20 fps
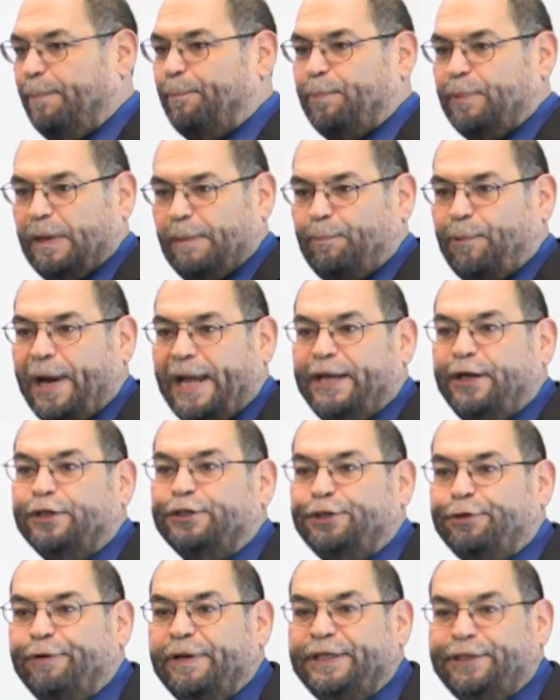prior
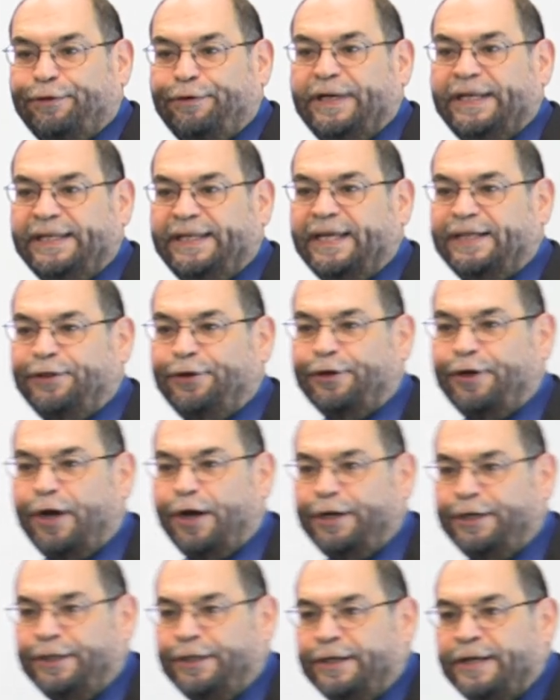to entering
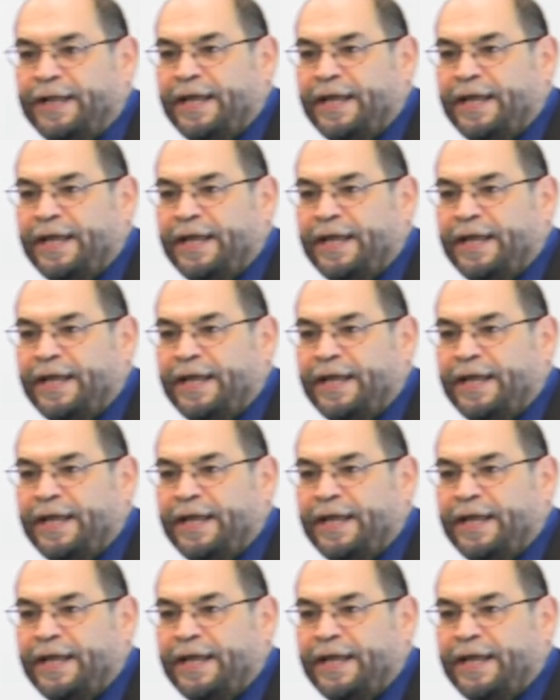kindergarten.